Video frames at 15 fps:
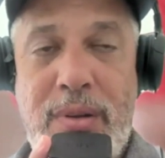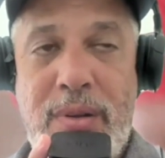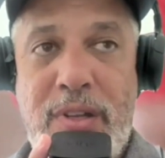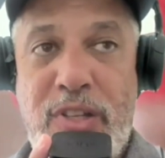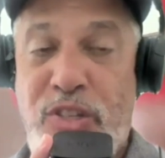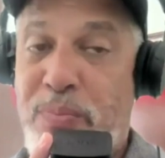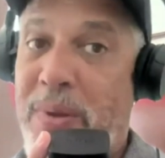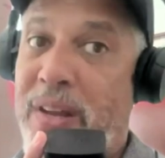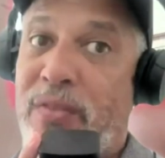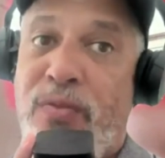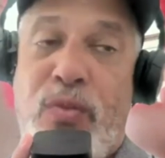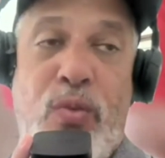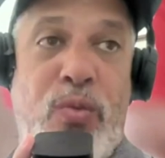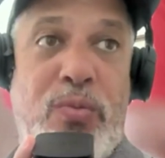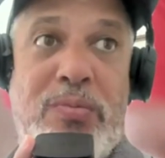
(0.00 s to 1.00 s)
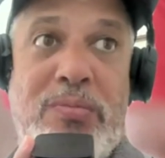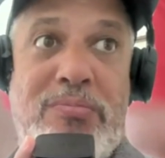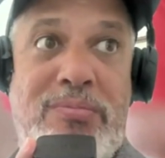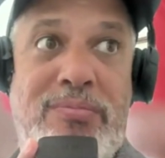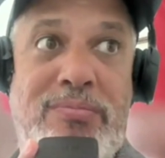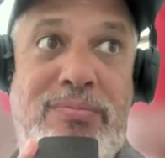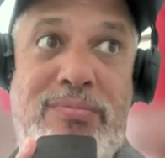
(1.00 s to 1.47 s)
It's better for
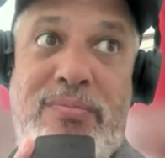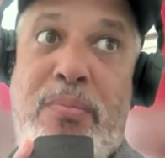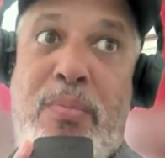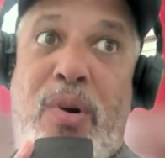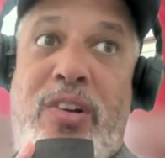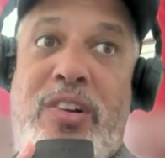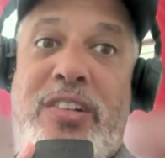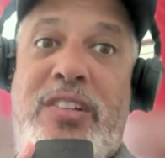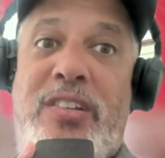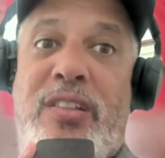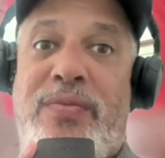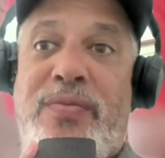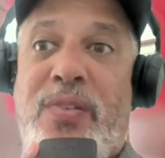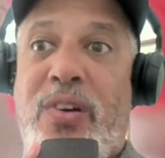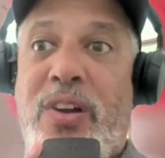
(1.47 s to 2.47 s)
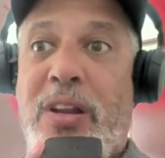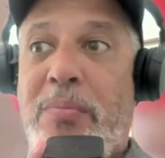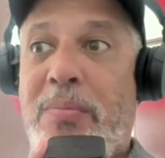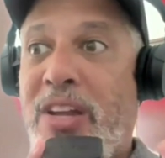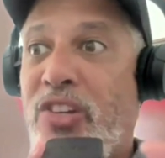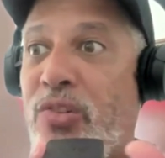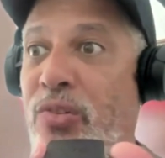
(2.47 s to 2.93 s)
monitor the fighting,
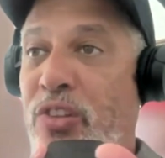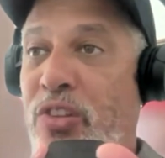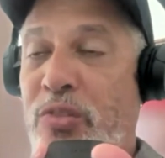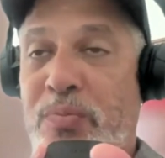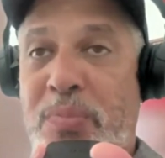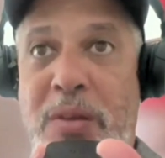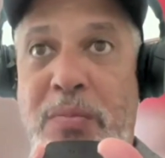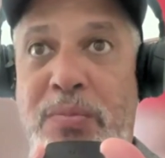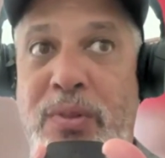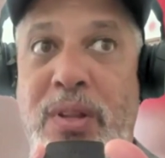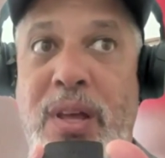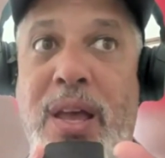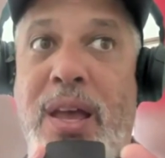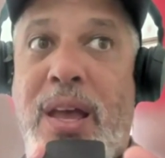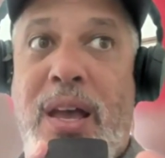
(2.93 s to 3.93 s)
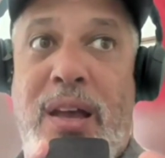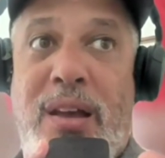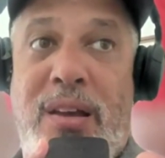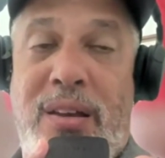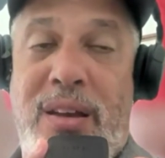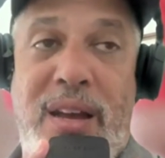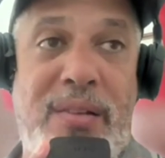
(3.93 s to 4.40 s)
make sure there's people
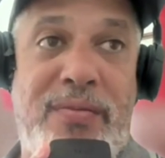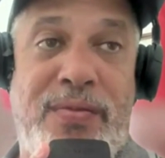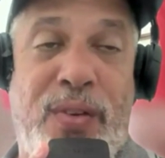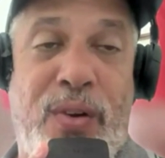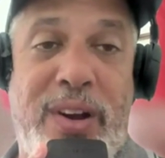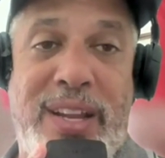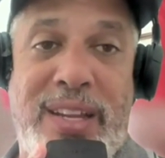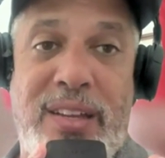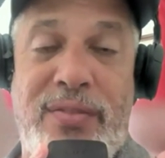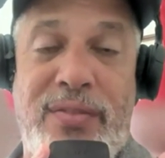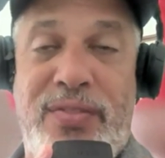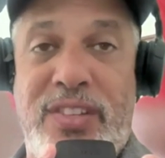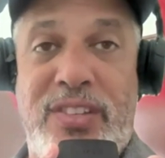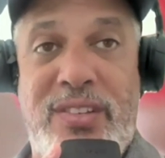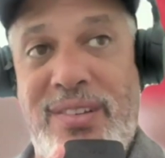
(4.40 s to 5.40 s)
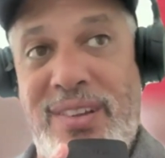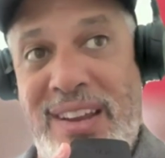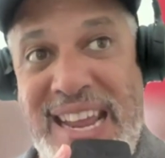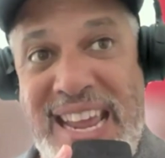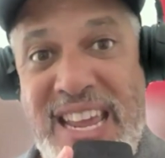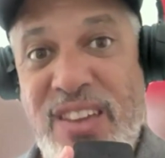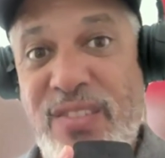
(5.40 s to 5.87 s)
fighting if it's
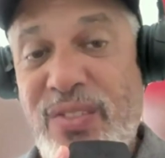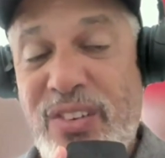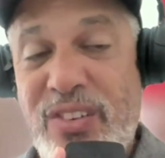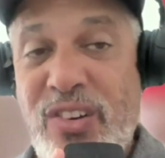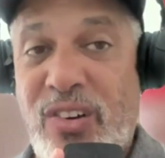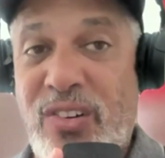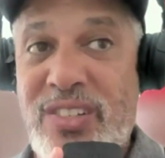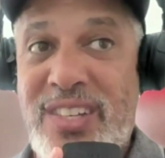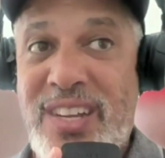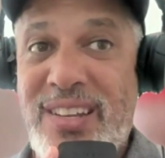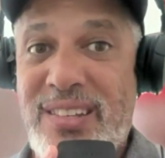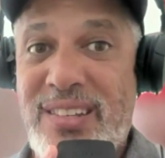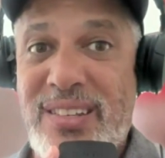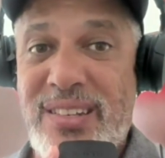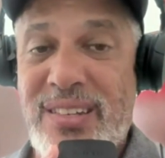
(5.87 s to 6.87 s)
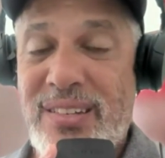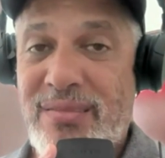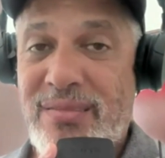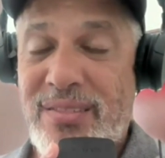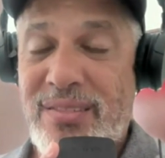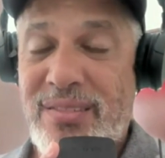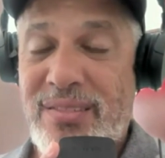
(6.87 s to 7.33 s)
an even contest.
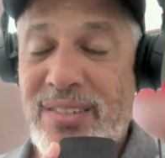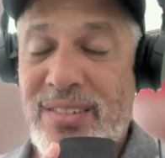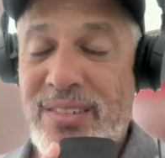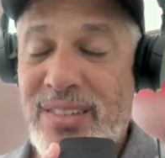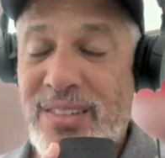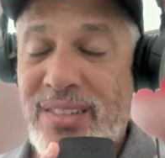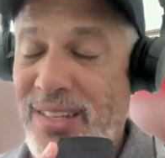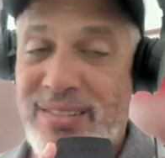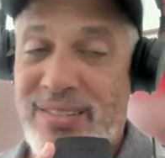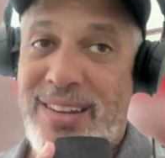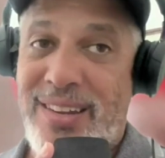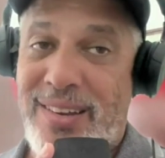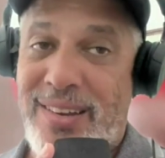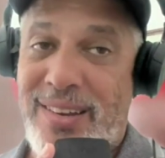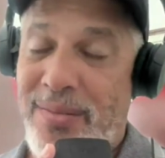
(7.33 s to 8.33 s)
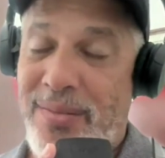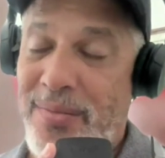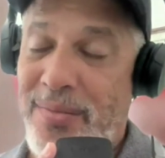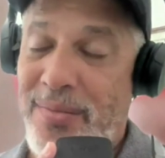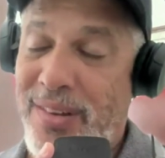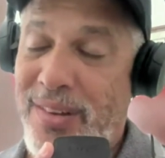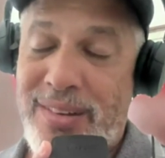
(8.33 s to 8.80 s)
It doesn't sound, I know it doesn't
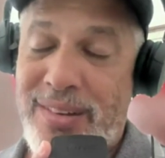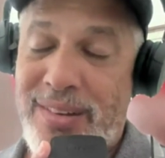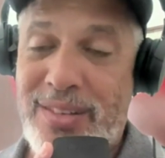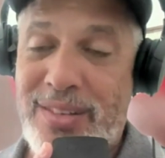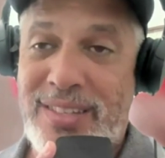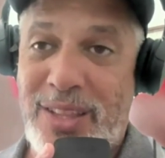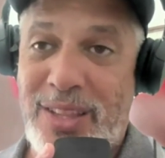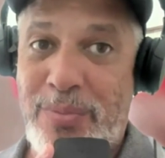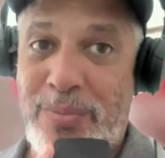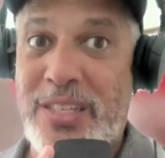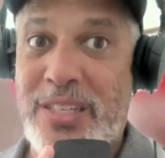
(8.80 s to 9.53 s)
sound the best, but